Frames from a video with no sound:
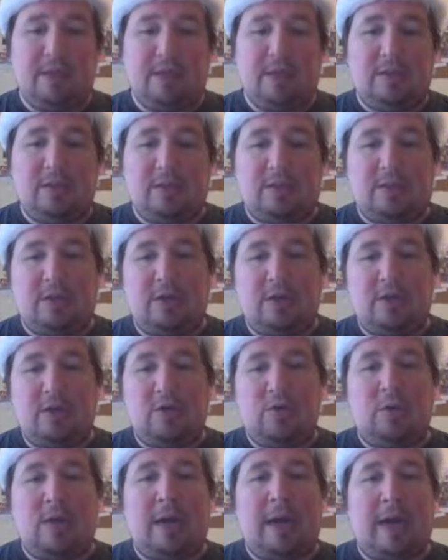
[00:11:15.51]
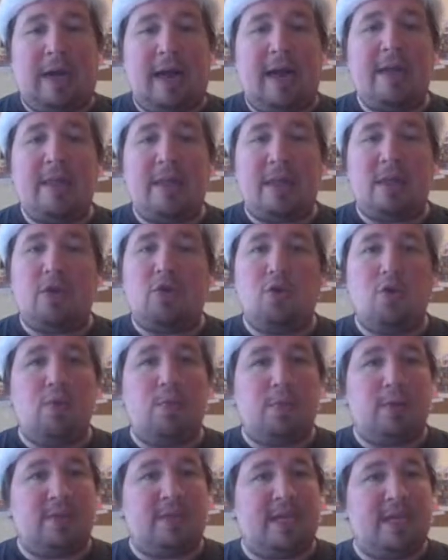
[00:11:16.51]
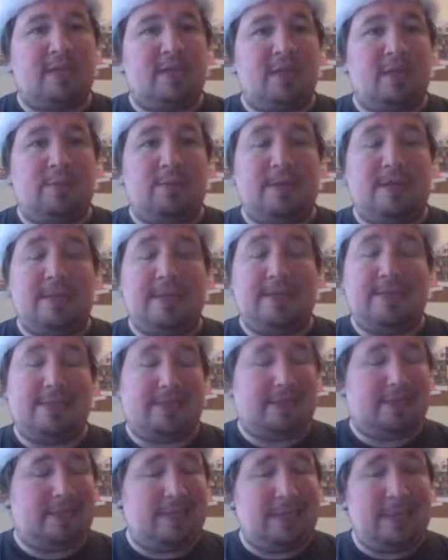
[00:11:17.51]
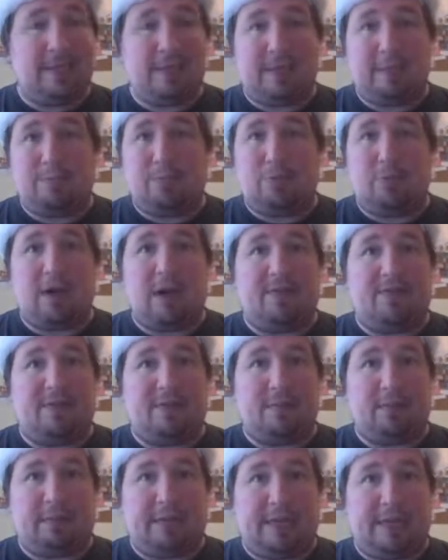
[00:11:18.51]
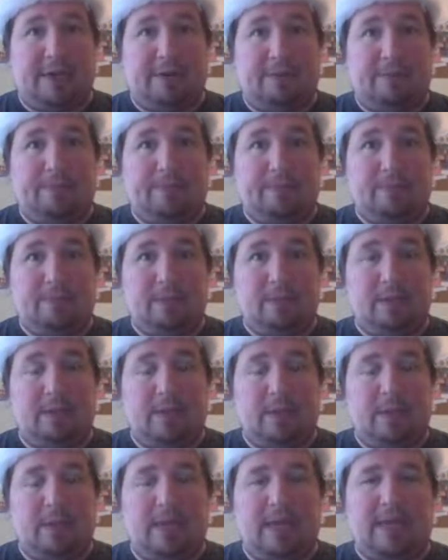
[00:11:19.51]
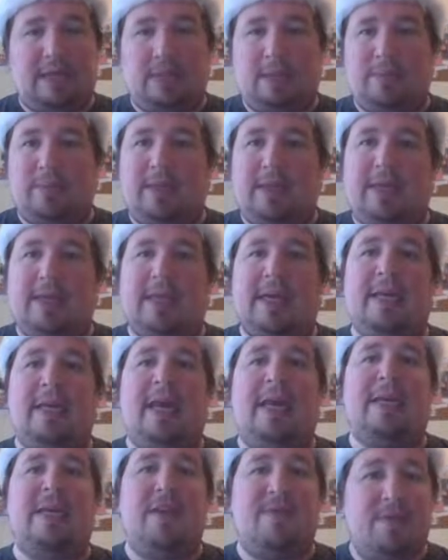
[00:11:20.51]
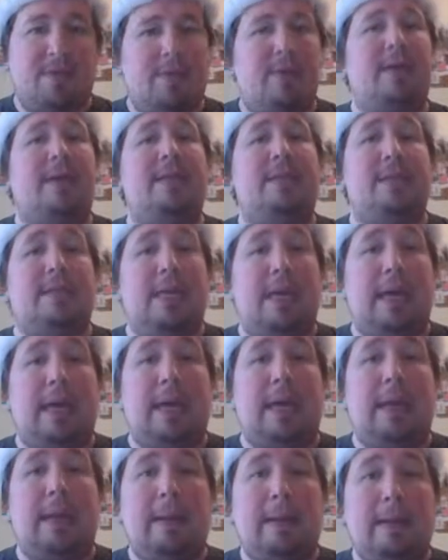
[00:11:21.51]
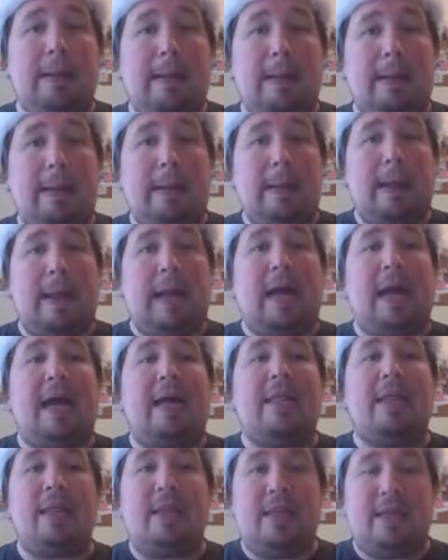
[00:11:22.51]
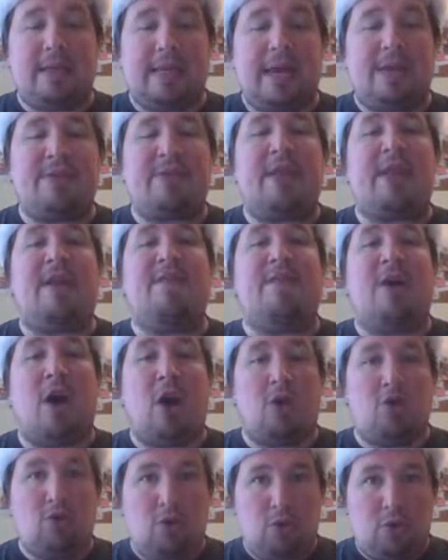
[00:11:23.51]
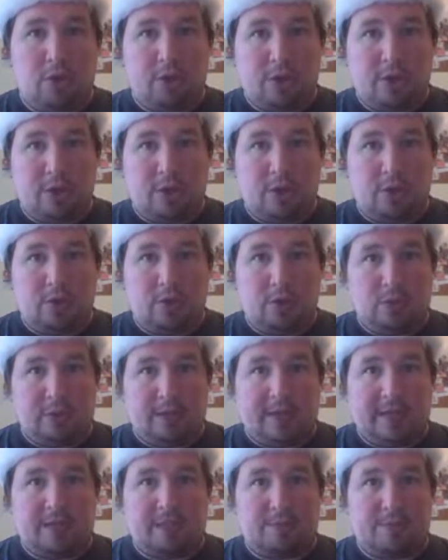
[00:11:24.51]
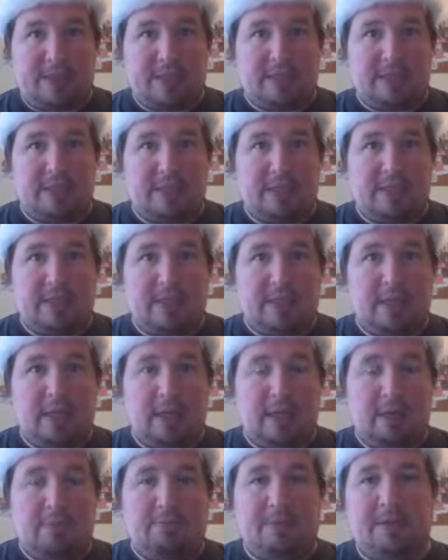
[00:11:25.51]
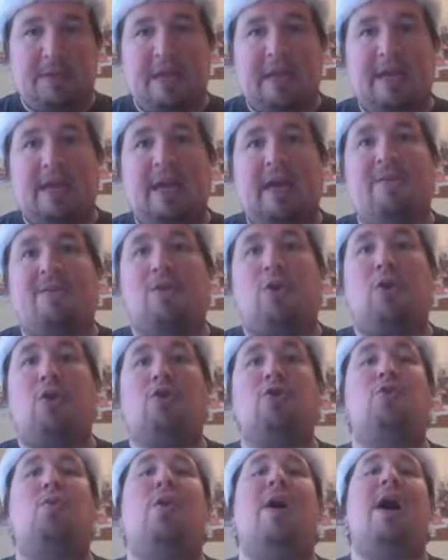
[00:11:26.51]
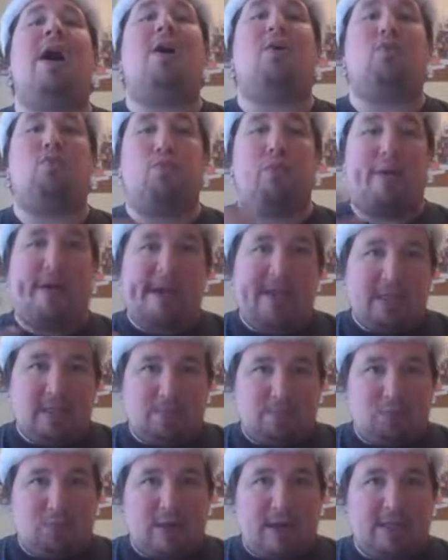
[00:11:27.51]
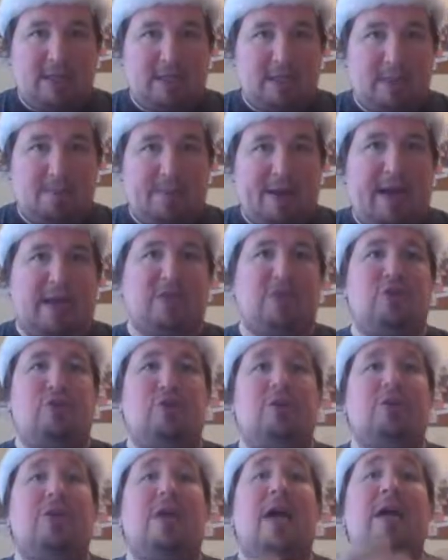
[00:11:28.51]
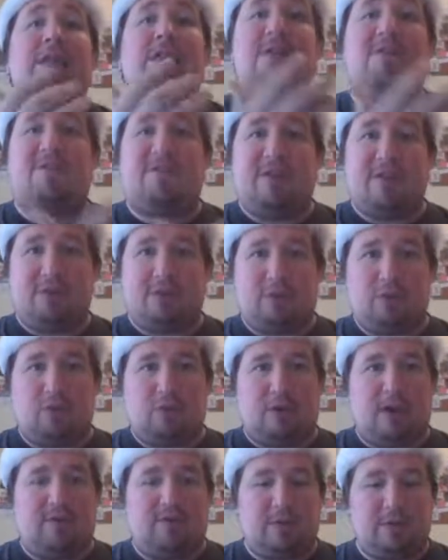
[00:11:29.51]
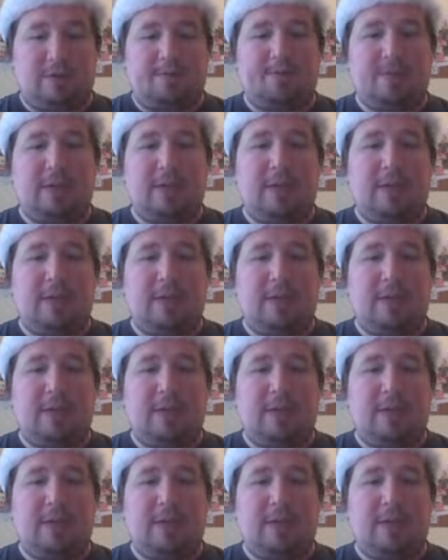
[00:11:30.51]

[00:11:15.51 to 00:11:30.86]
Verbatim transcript: So I think Uber is actually going to be insanely profitable now. That's something that I never thought I'd say. I think now that they have unloaded those expenses, but they have all the while raised prices on passengers, cut the fares on the drivers,